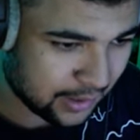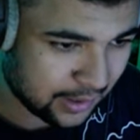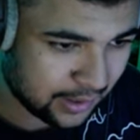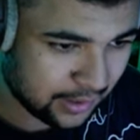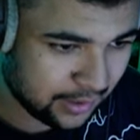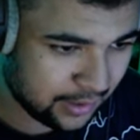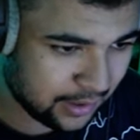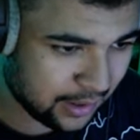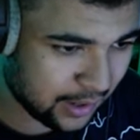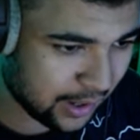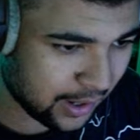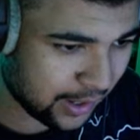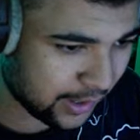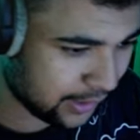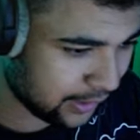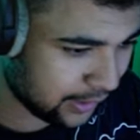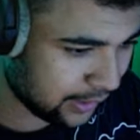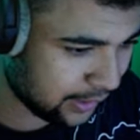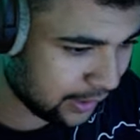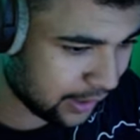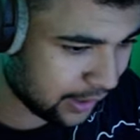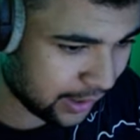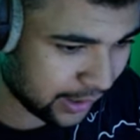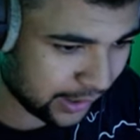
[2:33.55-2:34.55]
9
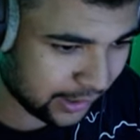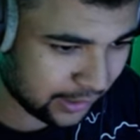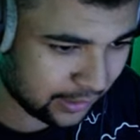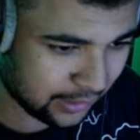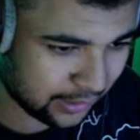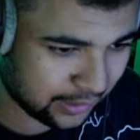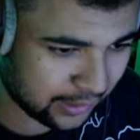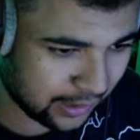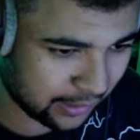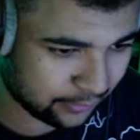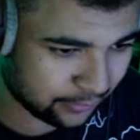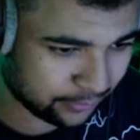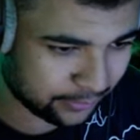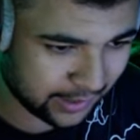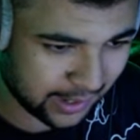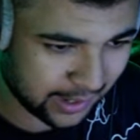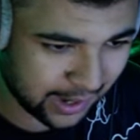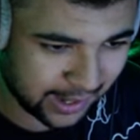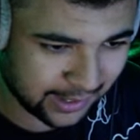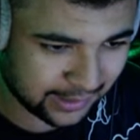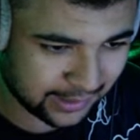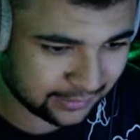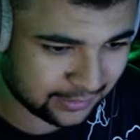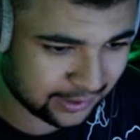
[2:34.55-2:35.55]
and 9 gives me
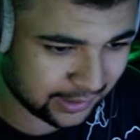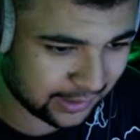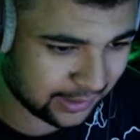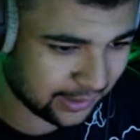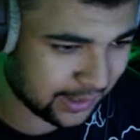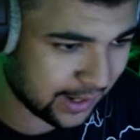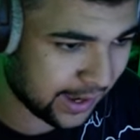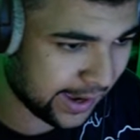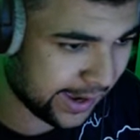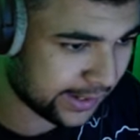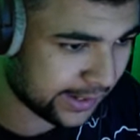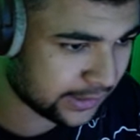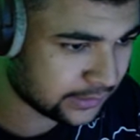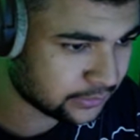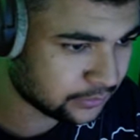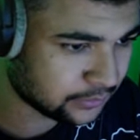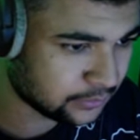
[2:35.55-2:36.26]
18 there.